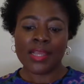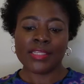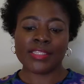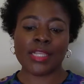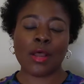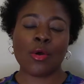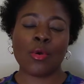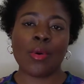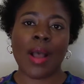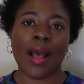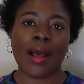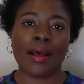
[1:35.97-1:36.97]

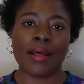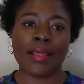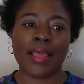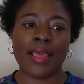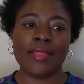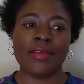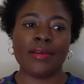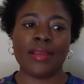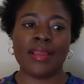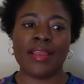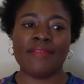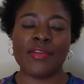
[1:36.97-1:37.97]
So uh, in
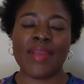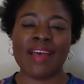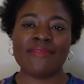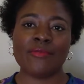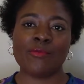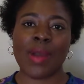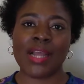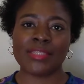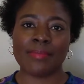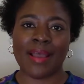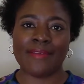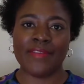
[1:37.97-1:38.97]
the if you haven't
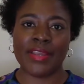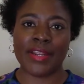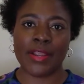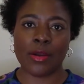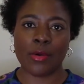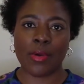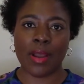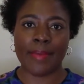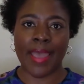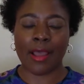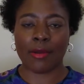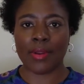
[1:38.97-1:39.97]
watched my video
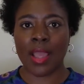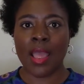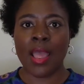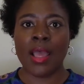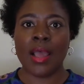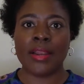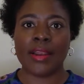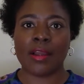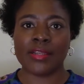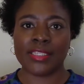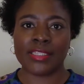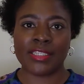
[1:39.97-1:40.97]
about
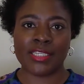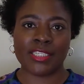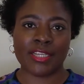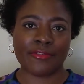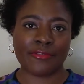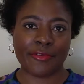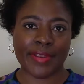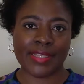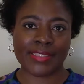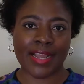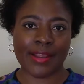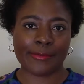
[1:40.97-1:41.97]
narcissistic
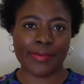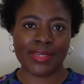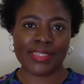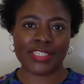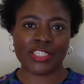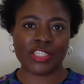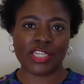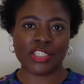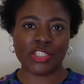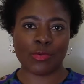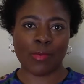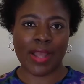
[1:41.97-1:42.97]
friends, I really
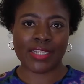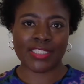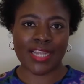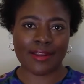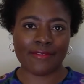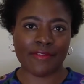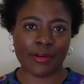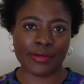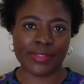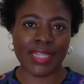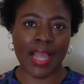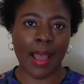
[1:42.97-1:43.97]
suggest you watch that
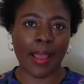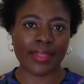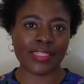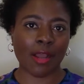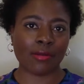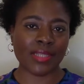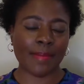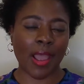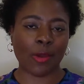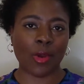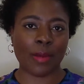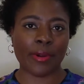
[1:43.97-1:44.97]
first. Uh, I talked
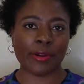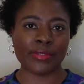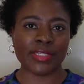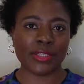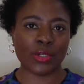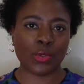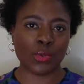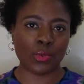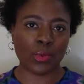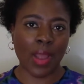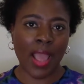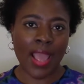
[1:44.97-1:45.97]
about a person
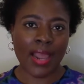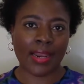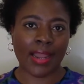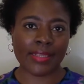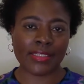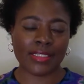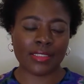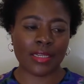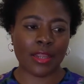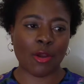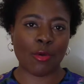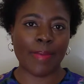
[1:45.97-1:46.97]
who likes
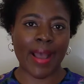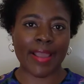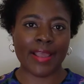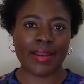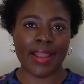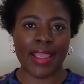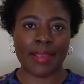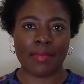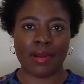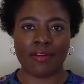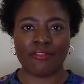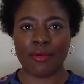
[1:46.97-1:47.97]
to go by a
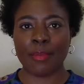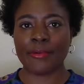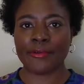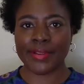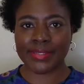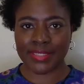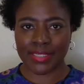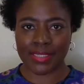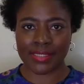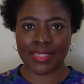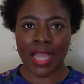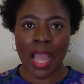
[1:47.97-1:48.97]
name of
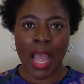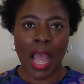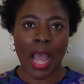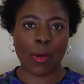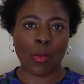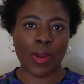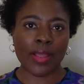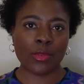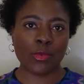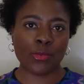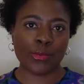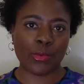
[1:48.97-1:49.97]
Princess. Uh,
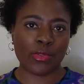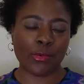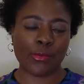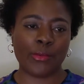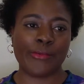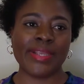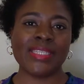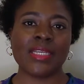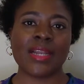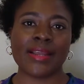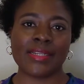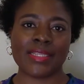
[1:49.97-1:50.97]
one, the
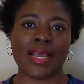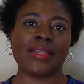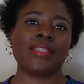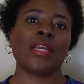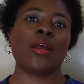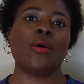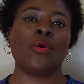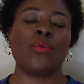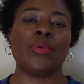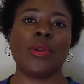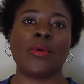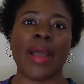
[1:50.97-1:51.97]
reason I decided to
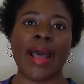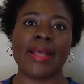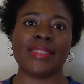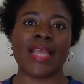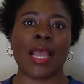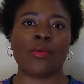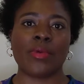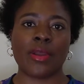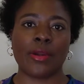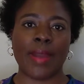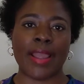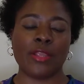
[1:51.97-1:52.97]
go no contact with
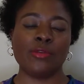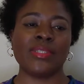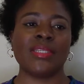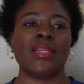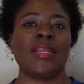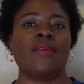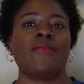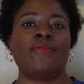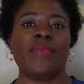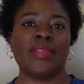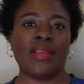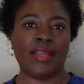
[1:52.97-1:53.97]
her, I used to
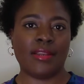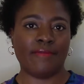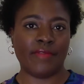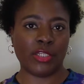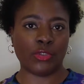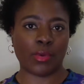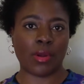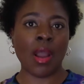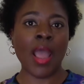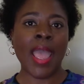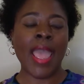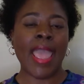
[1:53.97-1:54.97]
live with the
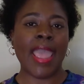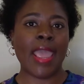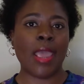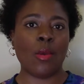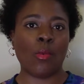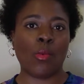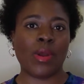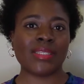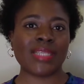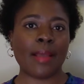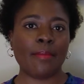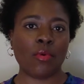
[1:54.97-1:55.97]
individual. And
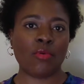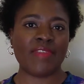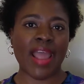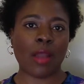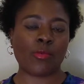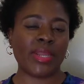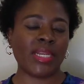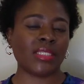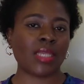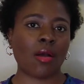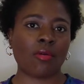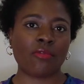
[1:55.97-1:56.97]
once I moved out, we
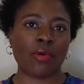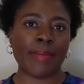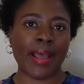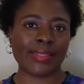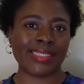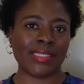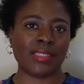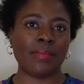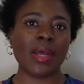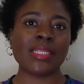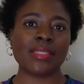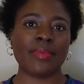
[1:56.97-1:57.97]
didn't talk for about six
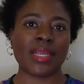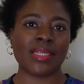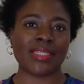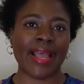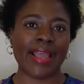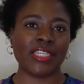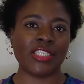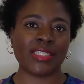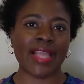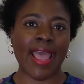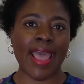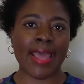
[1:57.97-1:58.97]
months because I had
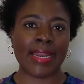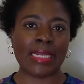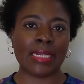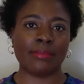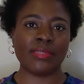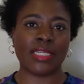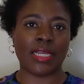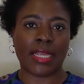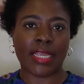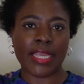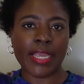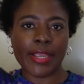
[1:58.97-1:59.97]
just had it up to
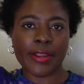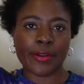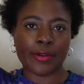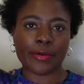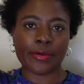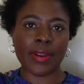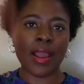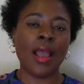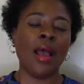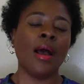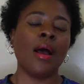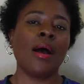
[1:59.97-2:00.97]
here,
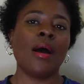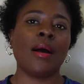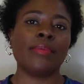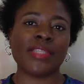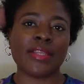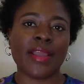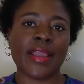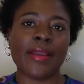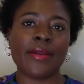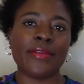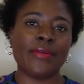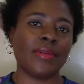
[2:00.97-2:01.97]
up to
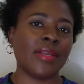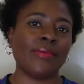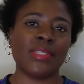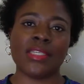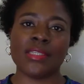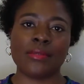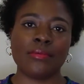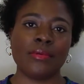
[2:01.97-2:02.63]
there. You, it was just,